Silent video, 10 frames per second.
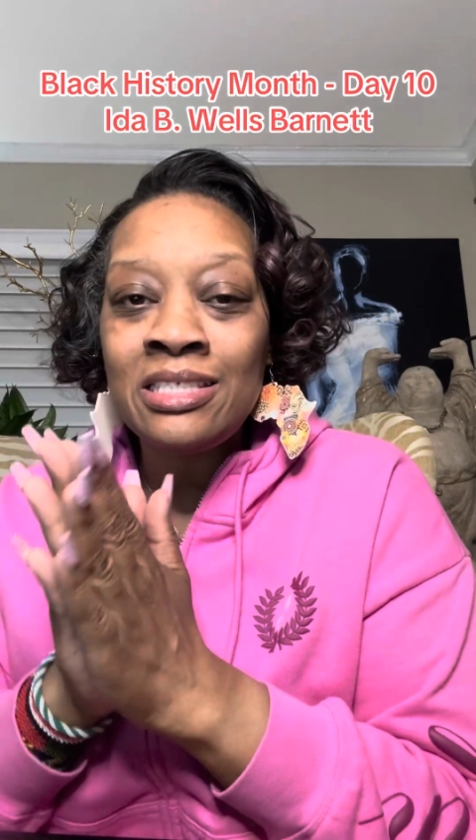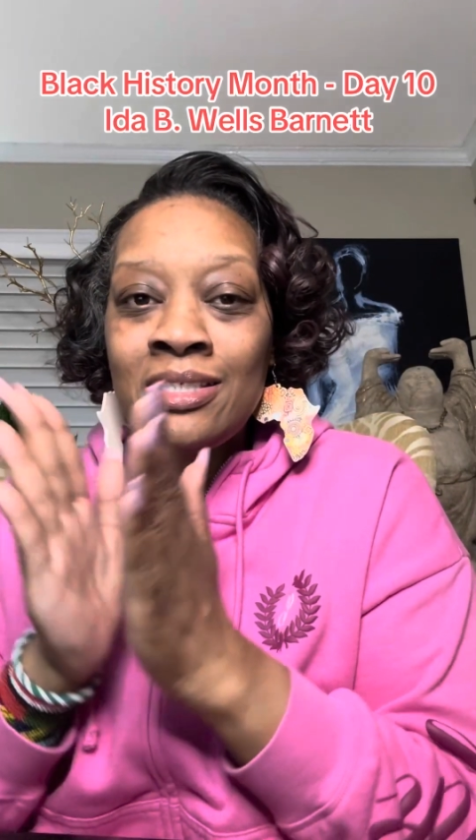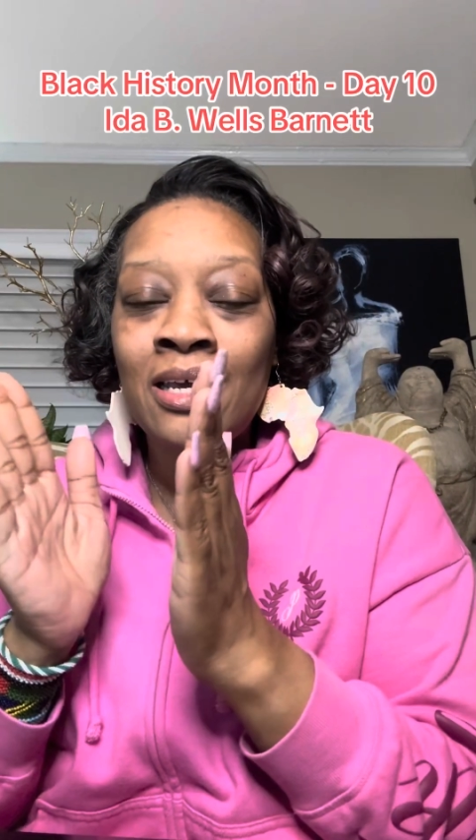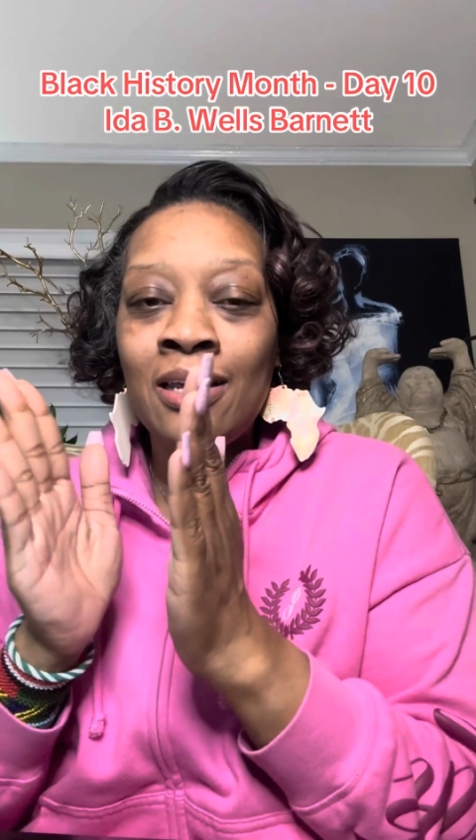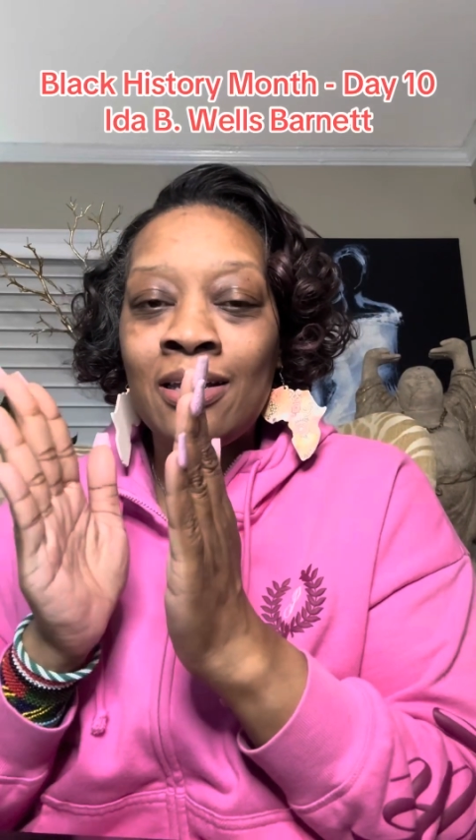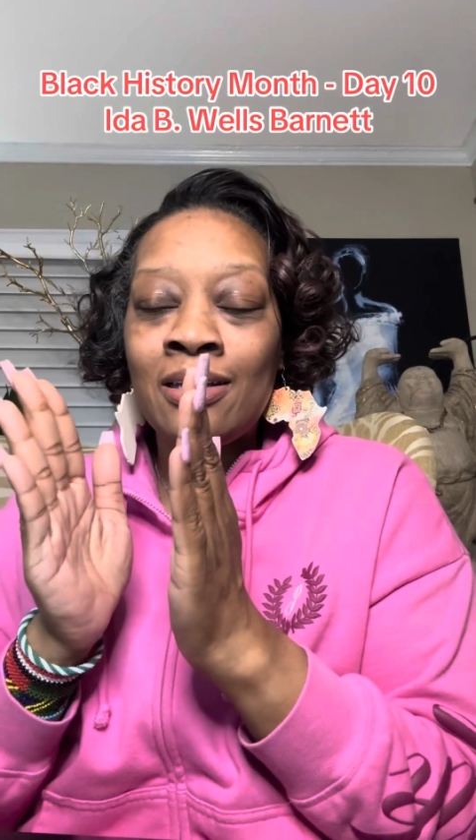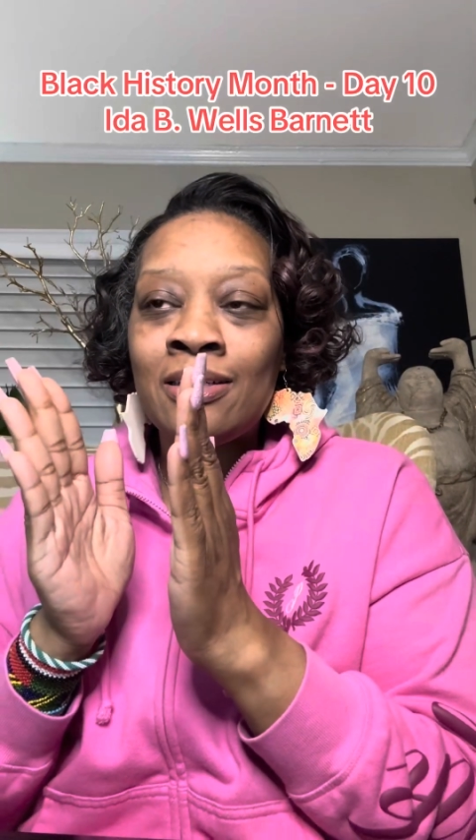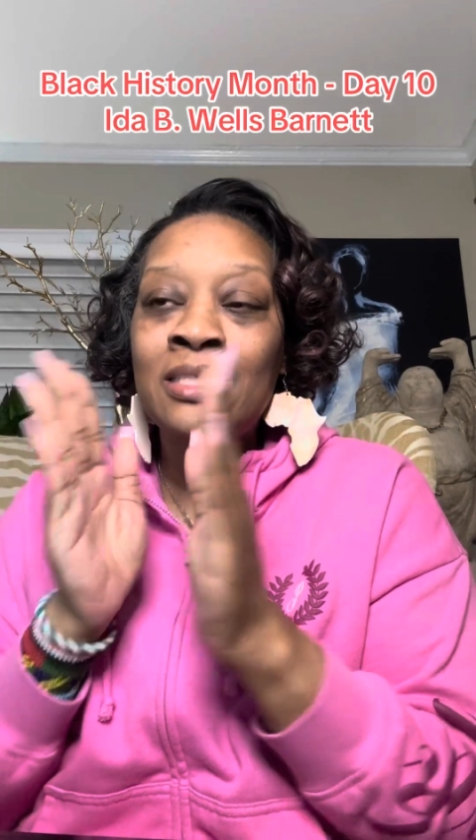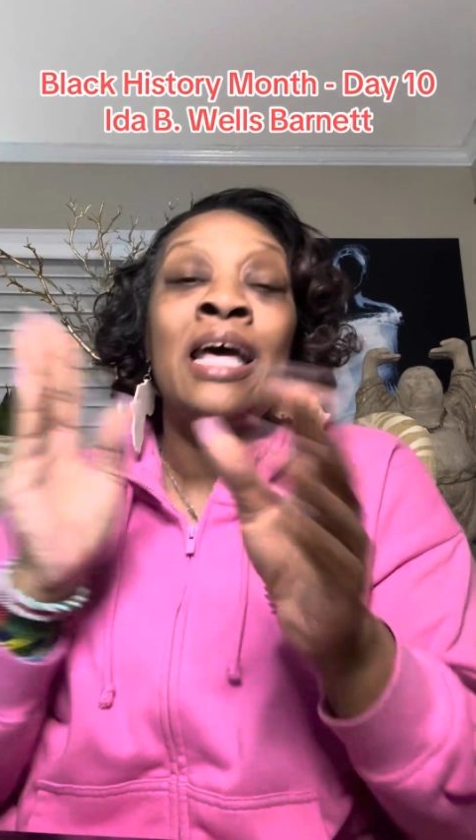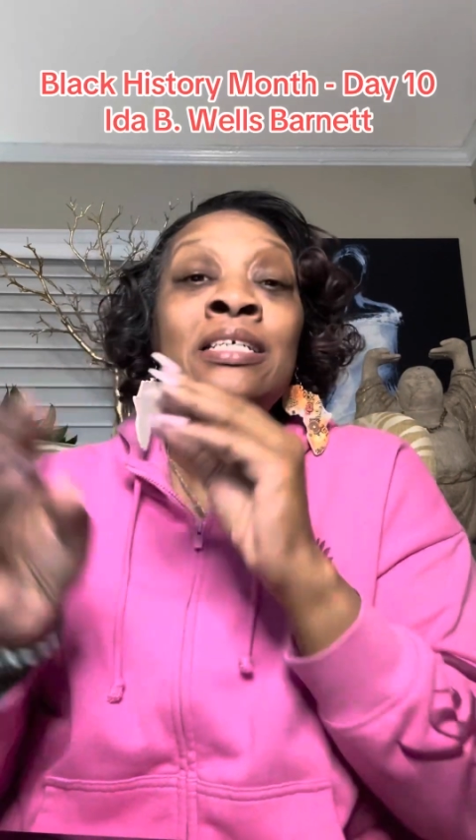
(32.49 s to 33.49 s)

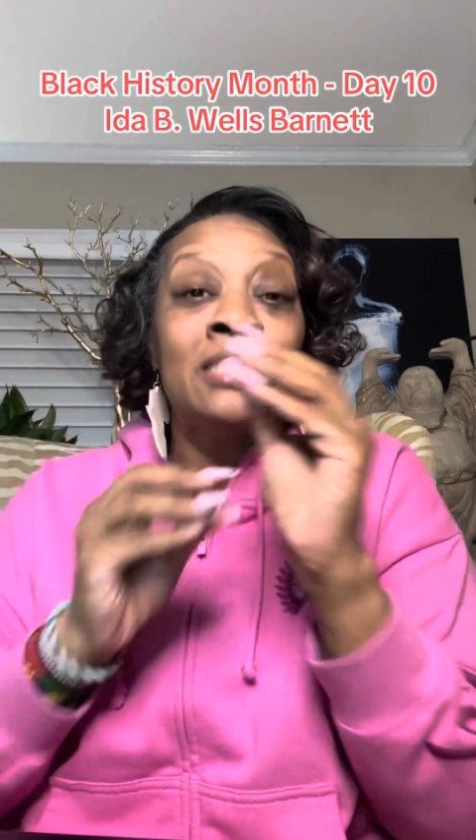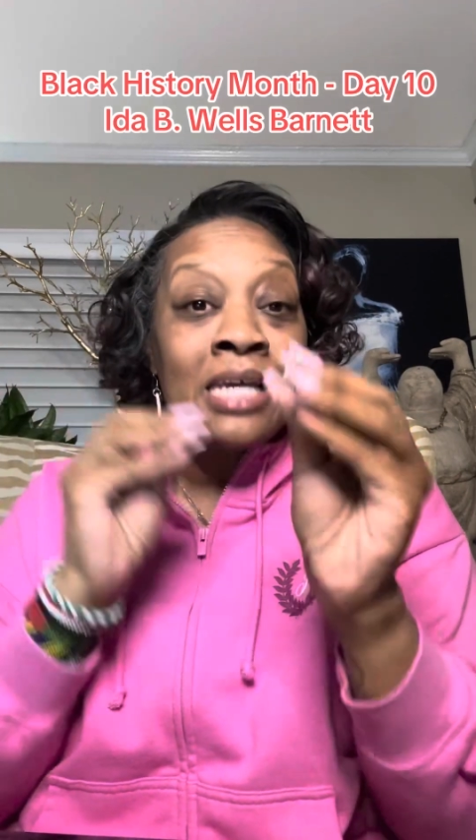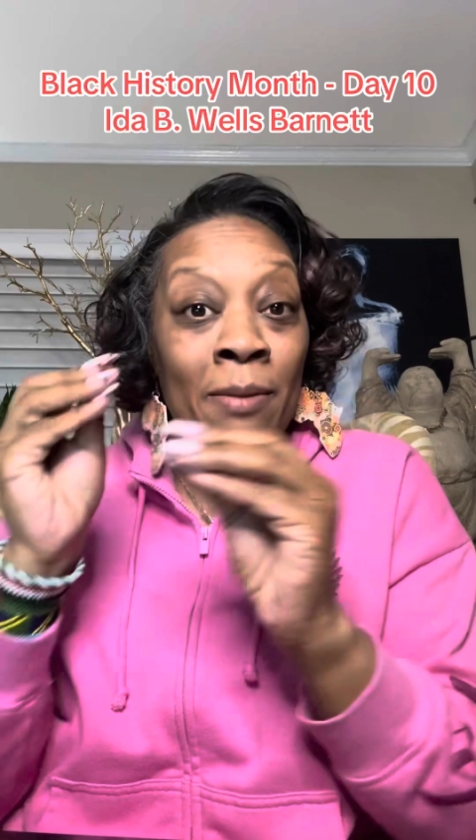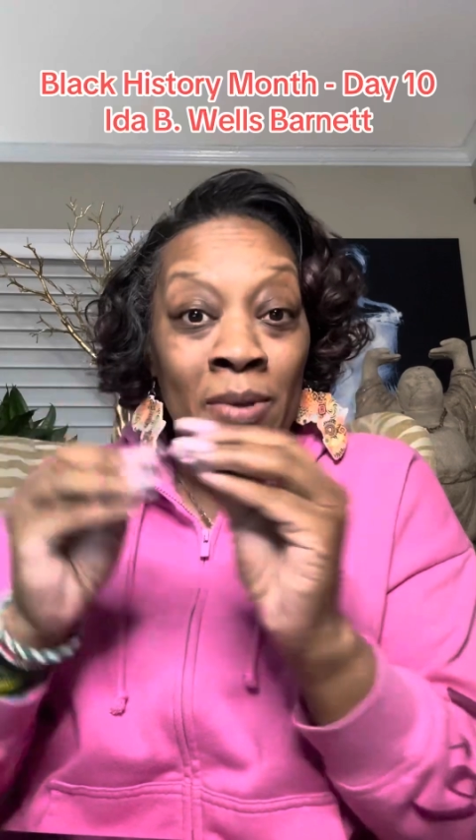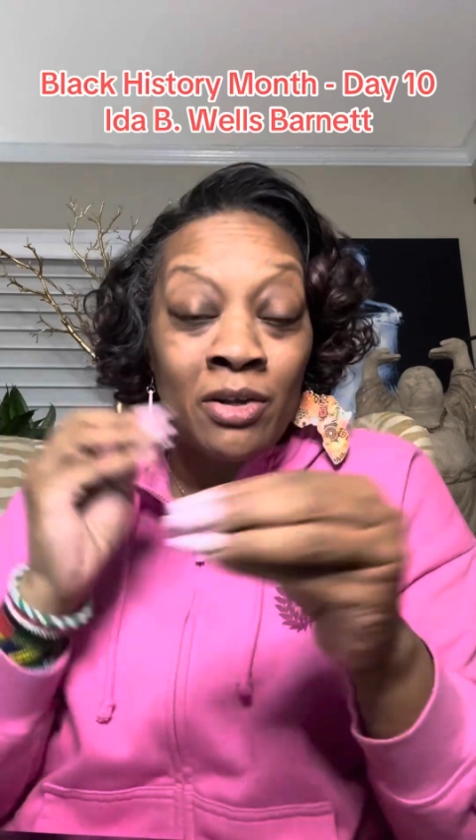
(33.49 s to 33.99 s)
tonight's topic,